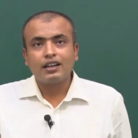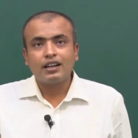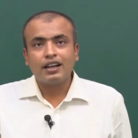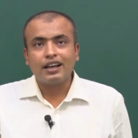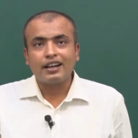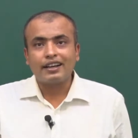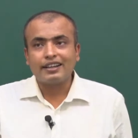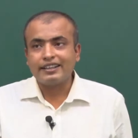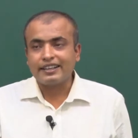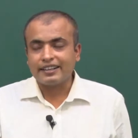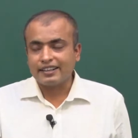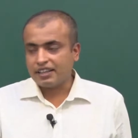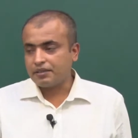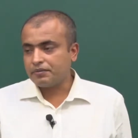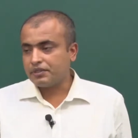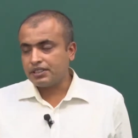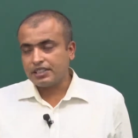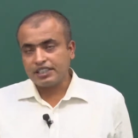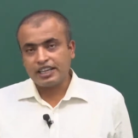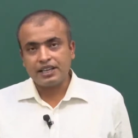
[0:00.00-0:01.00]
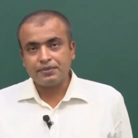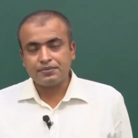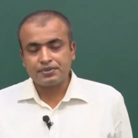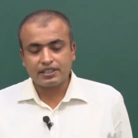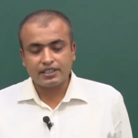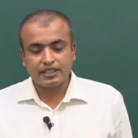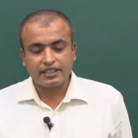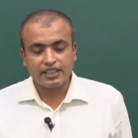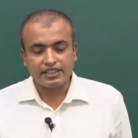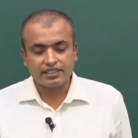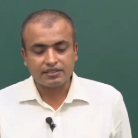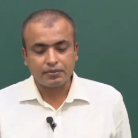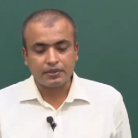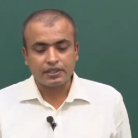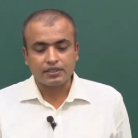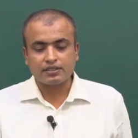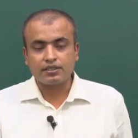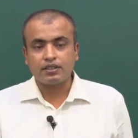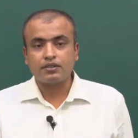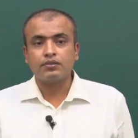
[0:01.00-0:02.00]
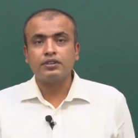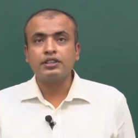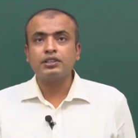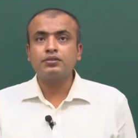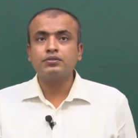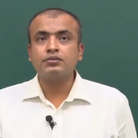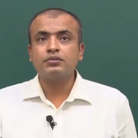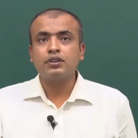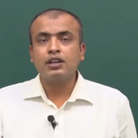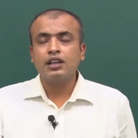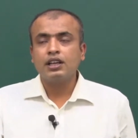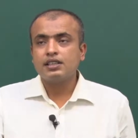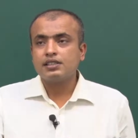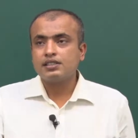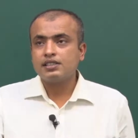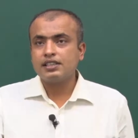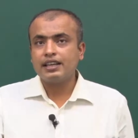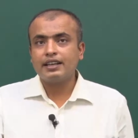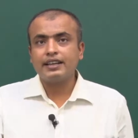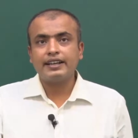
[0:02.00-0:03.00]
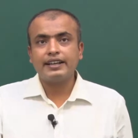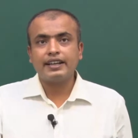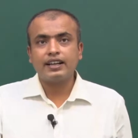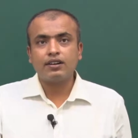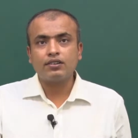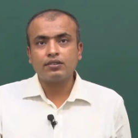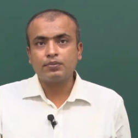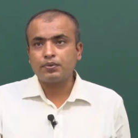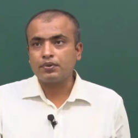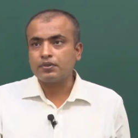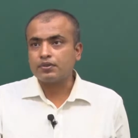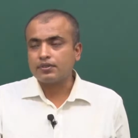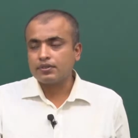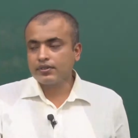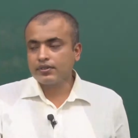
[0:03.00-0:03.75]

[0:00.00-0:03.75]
are written, I mean the typesetting aspects. Now, when you see a LaTeX output